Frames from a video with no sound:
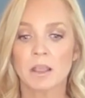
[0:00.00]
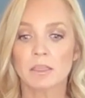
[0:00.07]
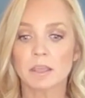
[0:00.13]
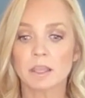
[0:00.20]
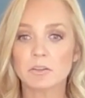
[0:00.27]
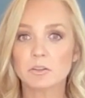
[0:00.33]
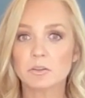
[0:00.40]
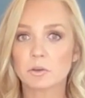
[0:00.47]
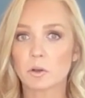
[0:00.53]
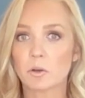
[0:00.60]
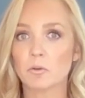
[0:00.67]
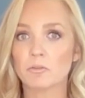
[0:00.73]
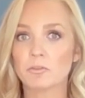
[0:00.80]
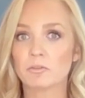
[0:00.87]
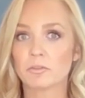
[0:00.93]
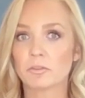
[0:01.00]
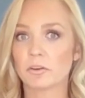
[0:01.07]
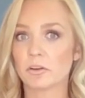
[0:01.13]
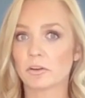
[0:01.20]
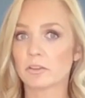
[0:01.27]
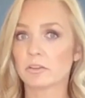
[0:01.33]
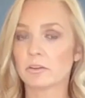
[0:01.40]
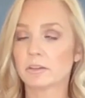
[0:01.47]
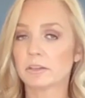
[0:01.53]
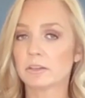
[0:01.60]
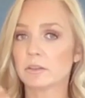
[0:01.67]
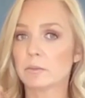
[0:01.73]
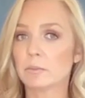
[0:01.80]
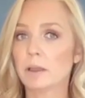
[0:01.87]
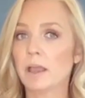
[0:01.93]
Then you go further into
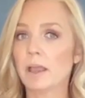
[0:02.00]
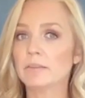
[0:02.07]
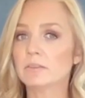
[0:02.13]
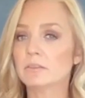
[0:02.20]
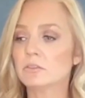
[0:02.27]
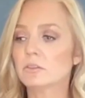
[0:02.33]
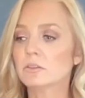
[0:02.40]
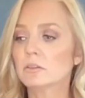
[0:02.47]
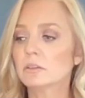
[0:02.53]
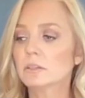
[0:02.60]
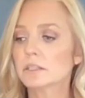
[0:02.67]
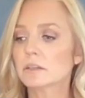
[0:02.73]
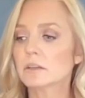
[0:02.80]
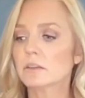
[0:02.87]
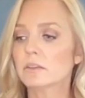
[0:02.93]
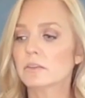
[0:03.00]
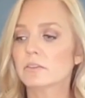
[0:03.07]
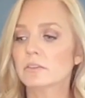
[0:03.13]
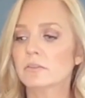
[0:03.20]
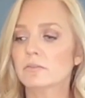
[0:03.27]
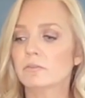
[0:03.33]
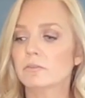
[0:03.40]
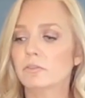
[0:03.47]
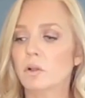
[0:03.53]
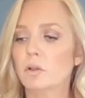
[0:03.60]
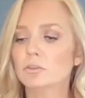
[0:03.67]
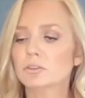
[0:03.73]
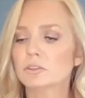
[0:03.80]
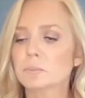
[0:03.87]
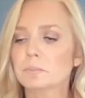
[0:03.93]
the past and you look at all the
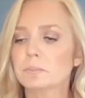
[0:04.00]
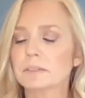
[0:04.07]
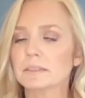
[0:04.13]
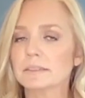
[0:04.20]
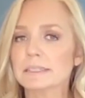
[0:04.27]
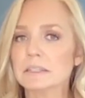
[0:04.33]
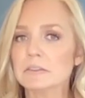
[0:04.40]
vulnerability